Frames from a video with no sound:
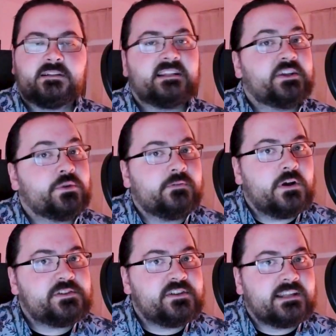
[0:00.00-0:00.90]
The
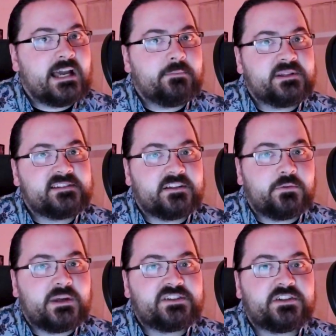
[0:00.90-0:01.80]
universal gambits that are
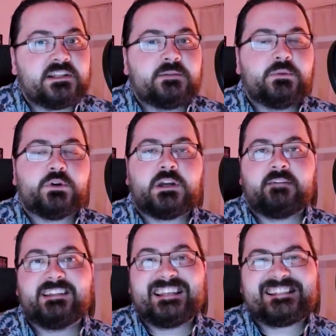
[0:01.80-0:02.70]
mentioned in the book have
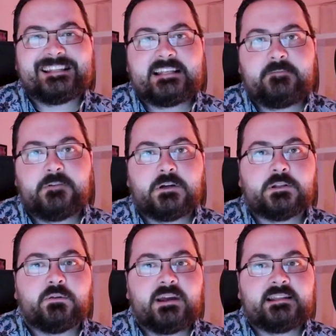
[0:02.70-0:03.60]
listed difficulty
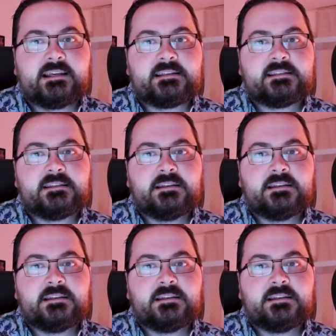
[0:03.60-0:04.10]
ratings.